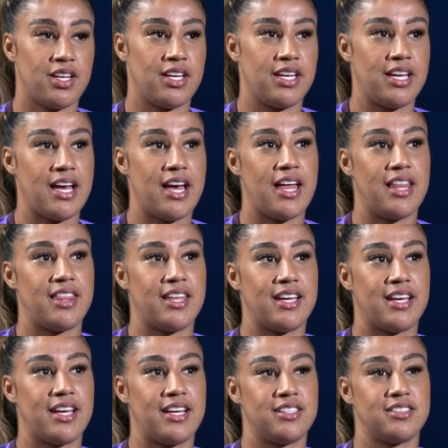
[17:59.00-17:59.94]
Yeah, I
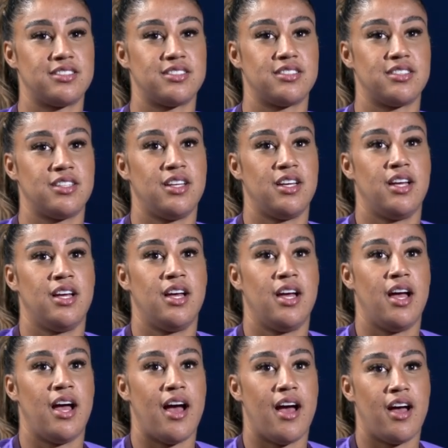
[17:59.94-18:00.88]
think it's
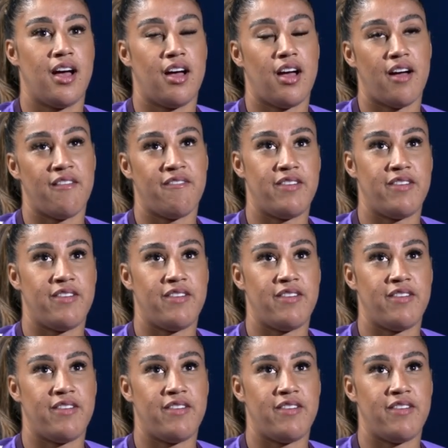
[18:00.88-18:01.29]
a